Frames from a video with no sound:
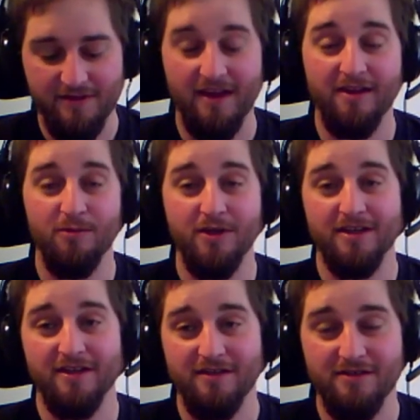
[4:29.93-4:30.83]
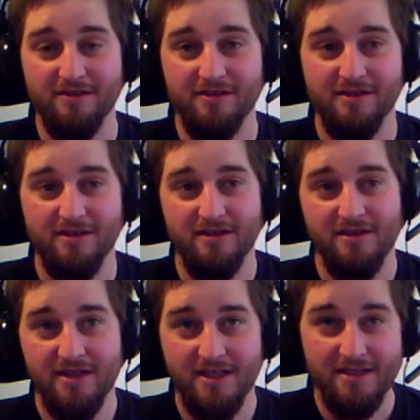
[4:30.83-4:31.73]
Ele weakness.
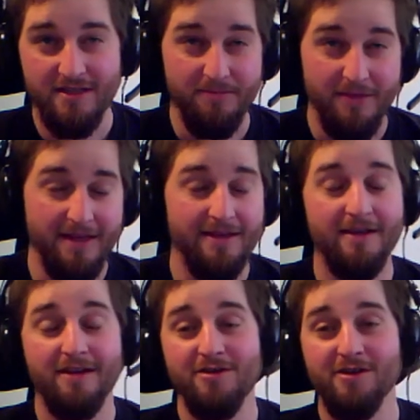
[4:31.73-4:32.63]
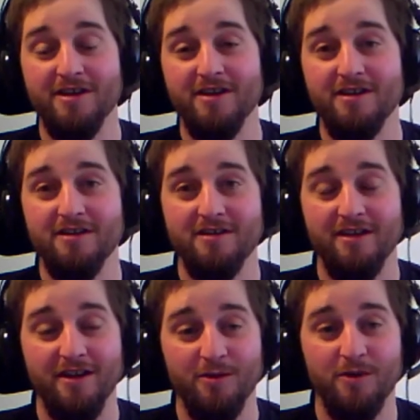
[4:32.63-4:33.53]
Depending on your gear,
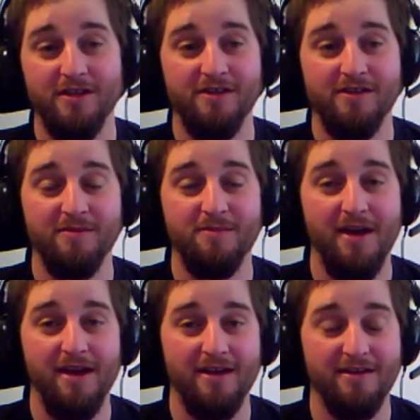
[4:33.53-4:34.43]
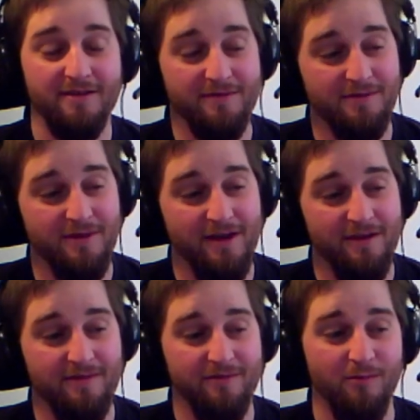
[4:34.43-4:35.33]
Ele weakness is bad. If you
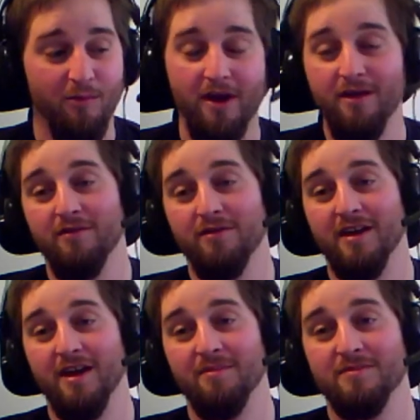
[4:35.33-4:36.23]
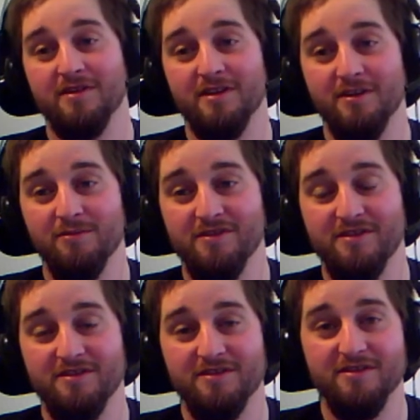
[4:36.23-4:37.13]
have way overcapped
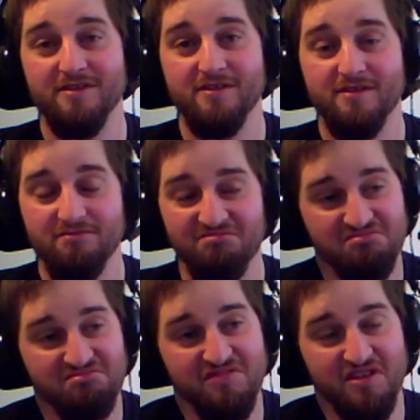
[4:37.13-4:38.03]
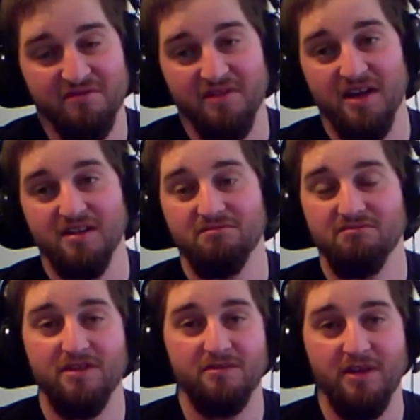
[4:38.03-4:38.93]
resistances, you're fine.
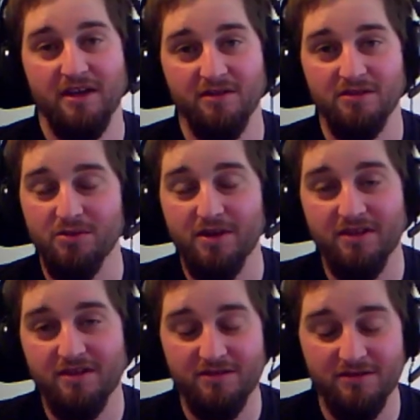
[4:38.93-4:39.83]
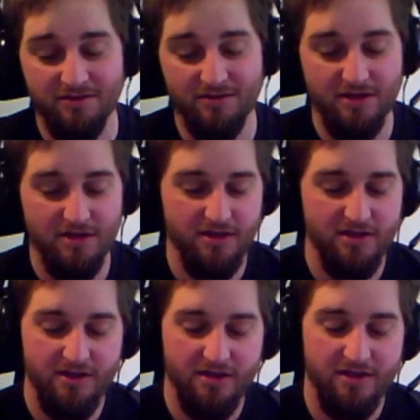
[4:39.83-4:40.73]
It ain't gonna do anything to you.
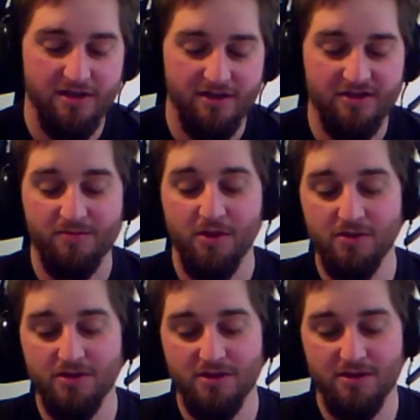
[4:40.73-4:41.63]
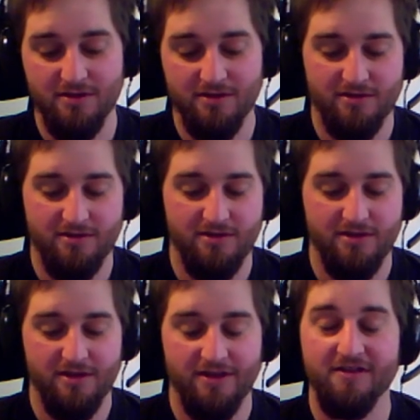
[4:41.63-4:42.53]
Exposure
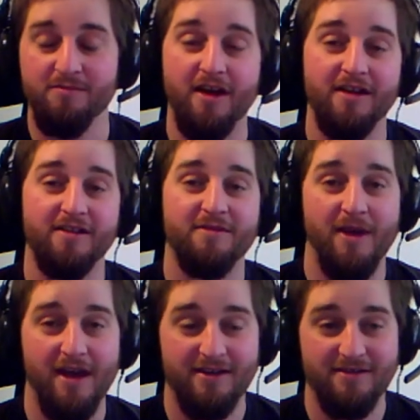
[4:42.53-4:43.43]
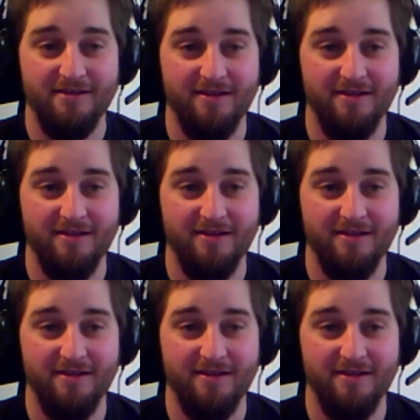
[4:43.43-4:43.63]
is minus max.